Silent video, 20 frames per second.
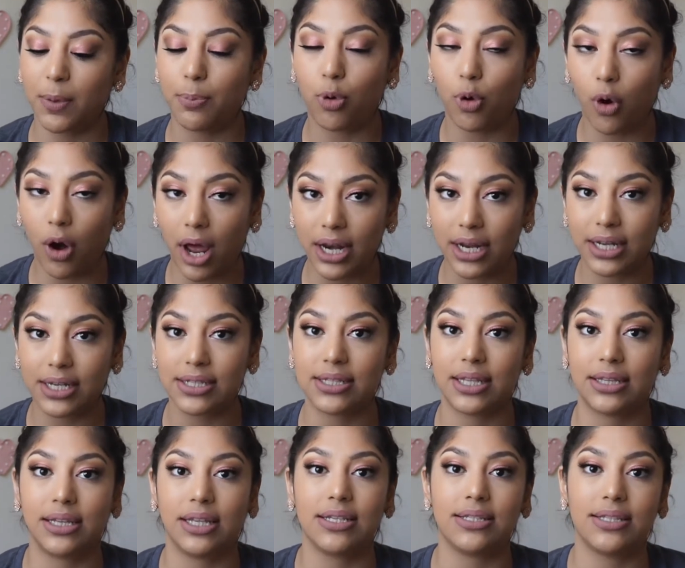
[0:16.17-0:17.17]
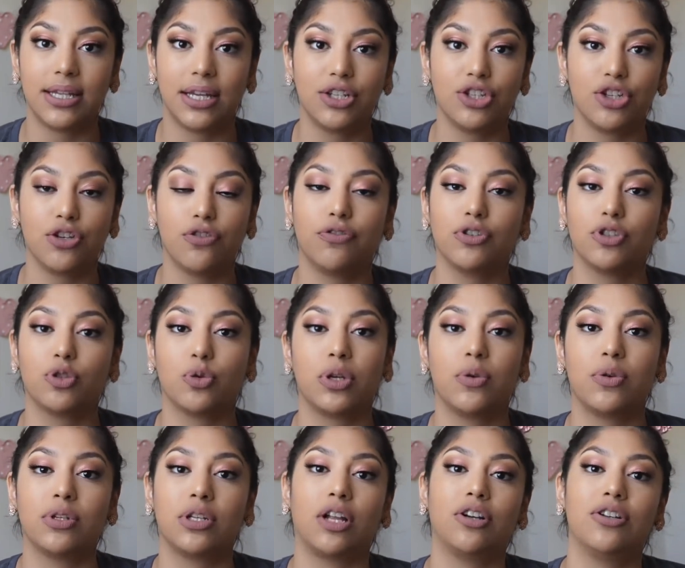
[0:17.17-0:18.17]
products that they send you for
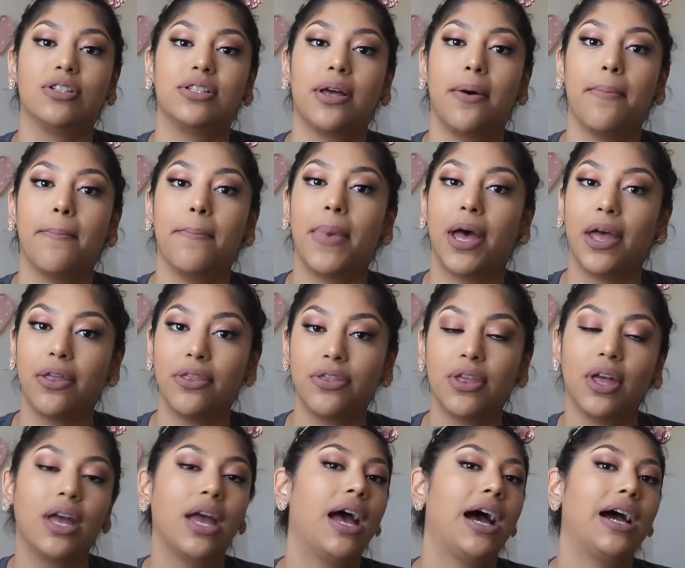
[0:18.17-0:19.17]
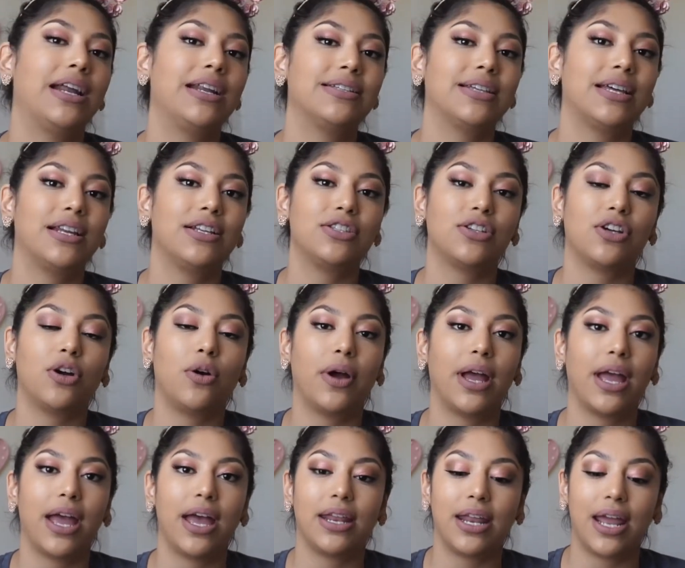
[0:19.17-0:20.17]
$21 a month. I decided to go
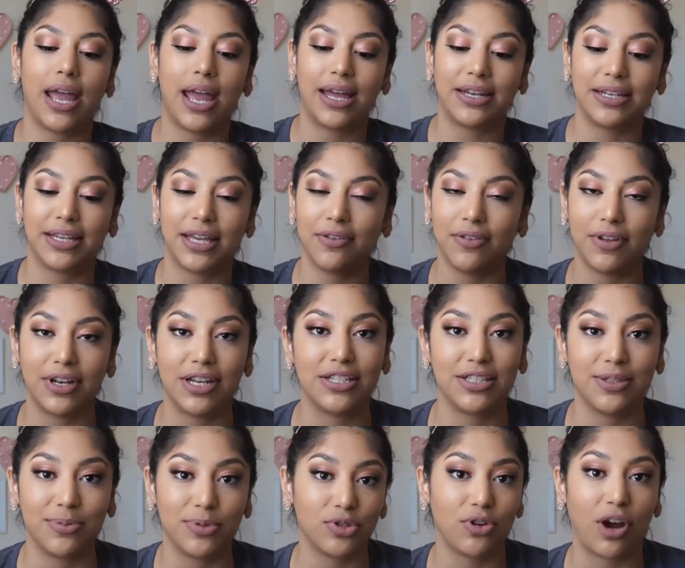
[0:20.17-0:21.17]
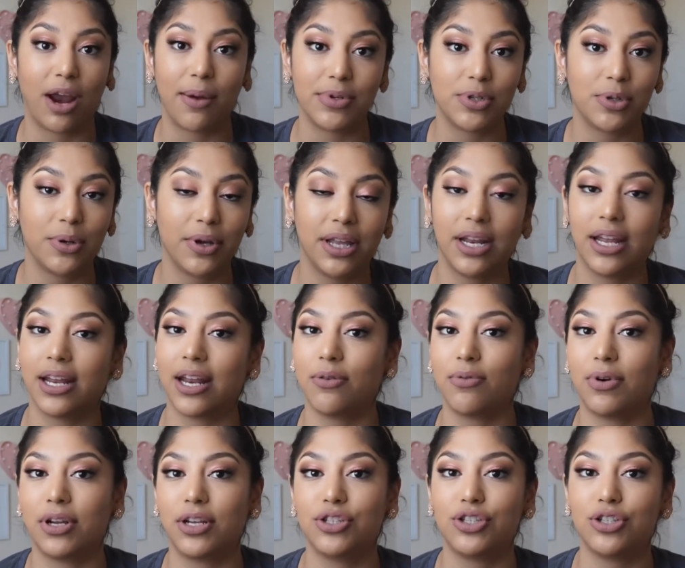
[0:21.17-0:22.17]
ahead and give it and subscribe to it, and I
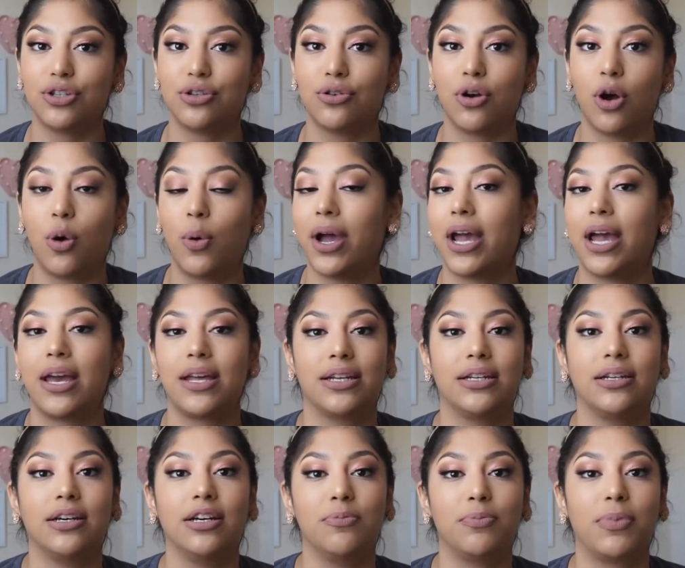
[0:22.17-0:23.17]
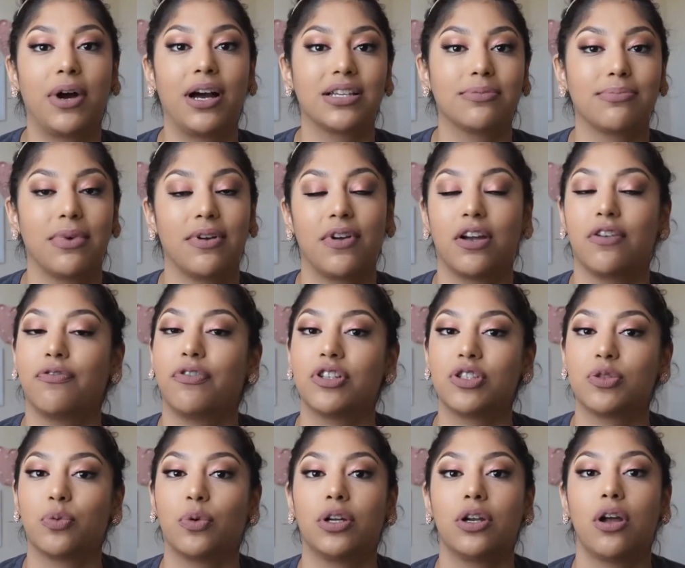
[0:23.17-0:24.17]
wanted to go ahead and unbox my very
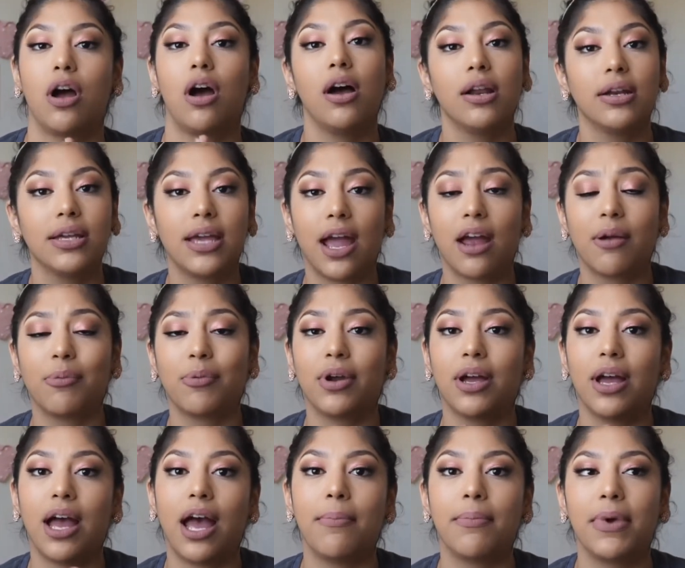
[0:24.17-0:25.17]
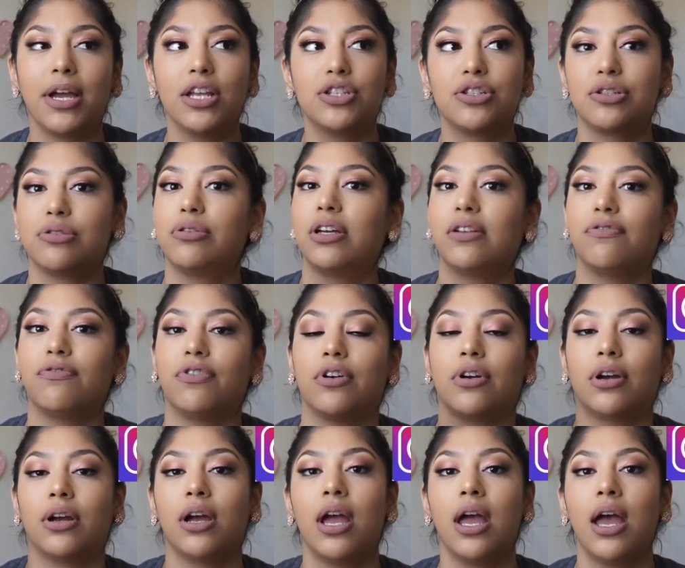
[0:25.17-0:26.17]
first one on camera. I might do it
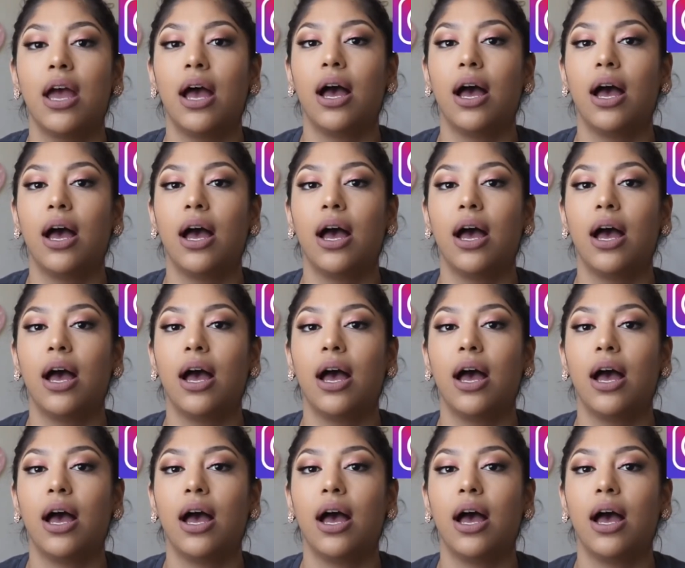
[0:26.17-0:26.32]
for